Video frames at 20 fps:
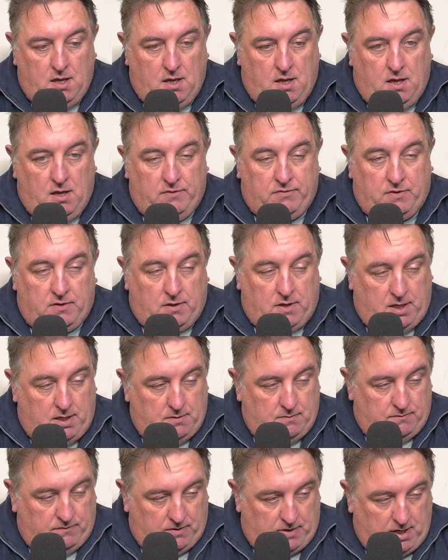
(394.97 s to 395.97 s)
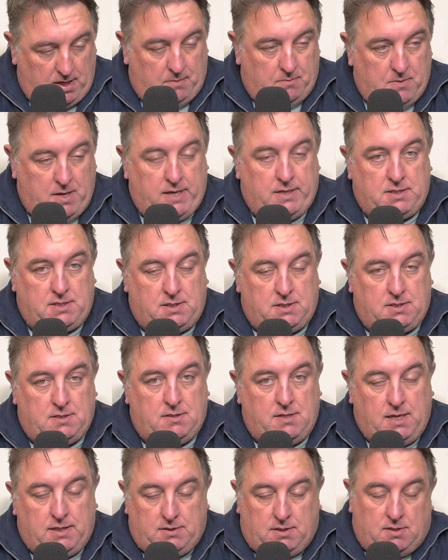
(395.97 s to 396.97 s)
for him as
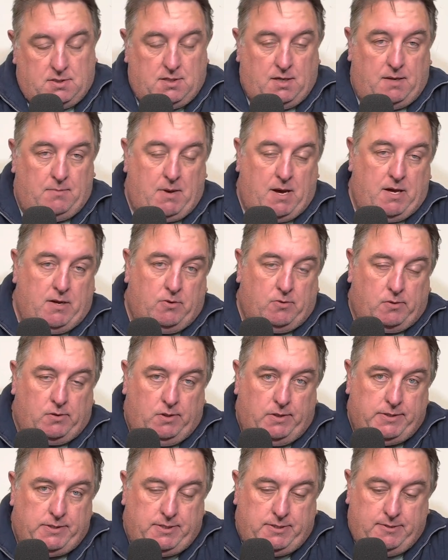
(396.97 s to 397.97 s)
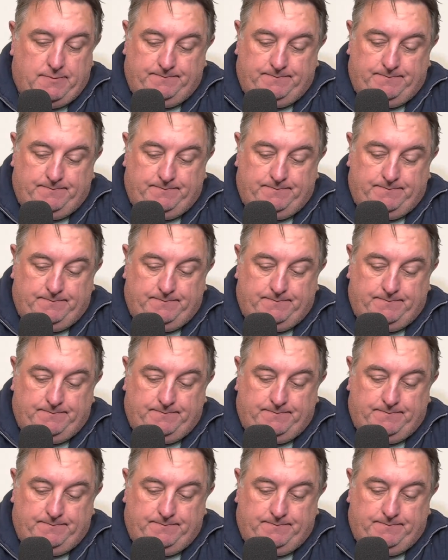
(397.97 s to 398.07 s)
the team owner at least.